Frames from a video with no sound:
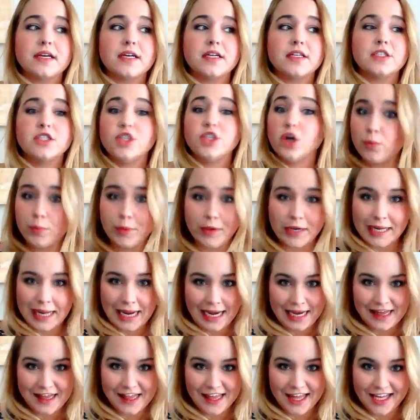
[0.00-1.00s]
don't bring
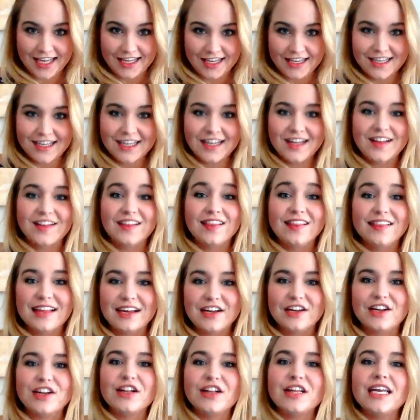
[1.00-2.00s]
anything.
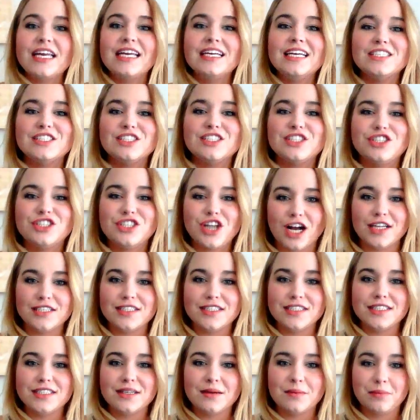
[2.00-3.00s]
Literally
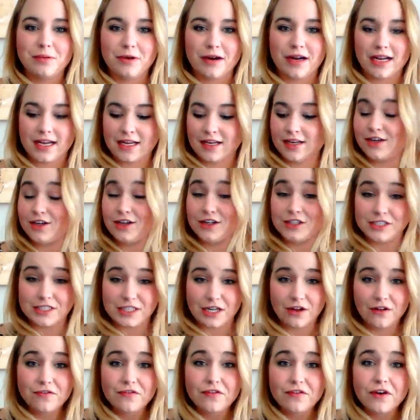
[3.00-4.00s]
just bring your
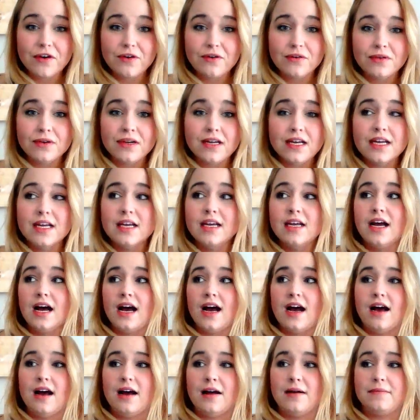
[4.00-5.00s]
cell phone.
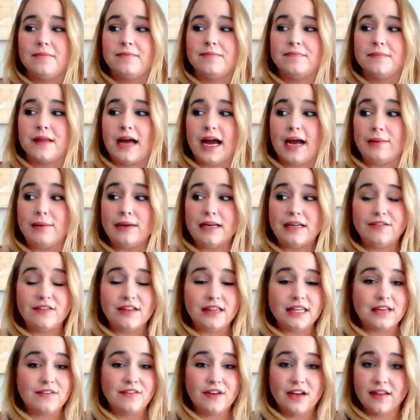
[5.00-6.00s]
I would even
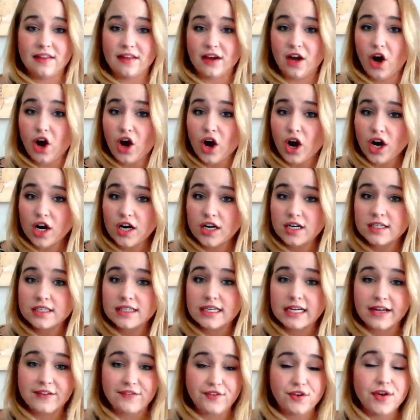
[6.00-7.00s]
leave it in the car
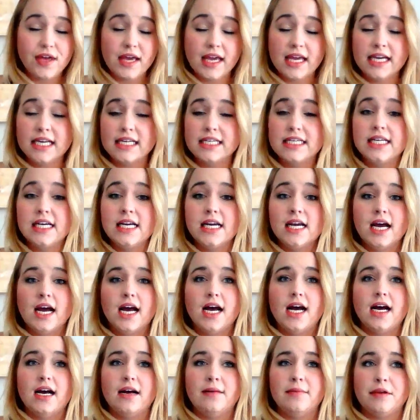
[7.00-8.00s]
if you can.
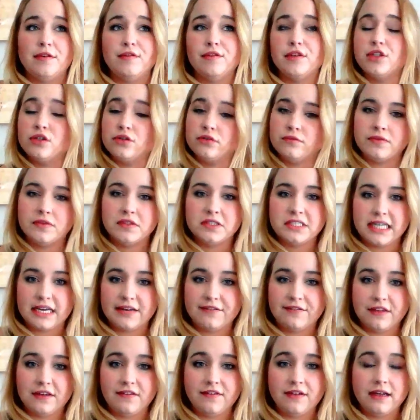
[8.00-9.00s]
If you don't feel safe
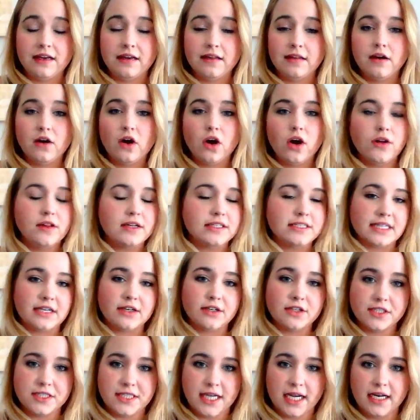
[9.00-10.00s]
leaving in the car, that's
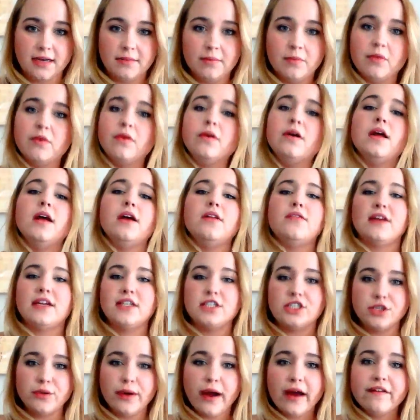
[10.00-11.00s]
understandable. They
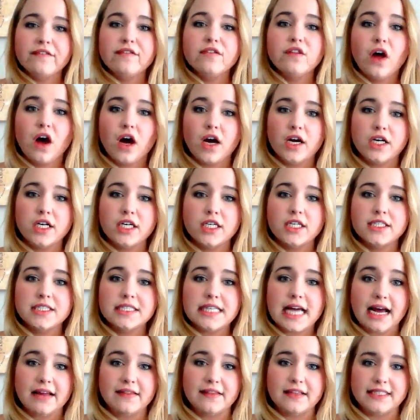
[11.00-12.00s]
do have lockers
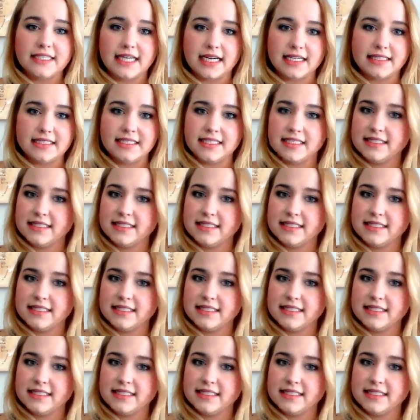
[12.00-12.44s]
at the testing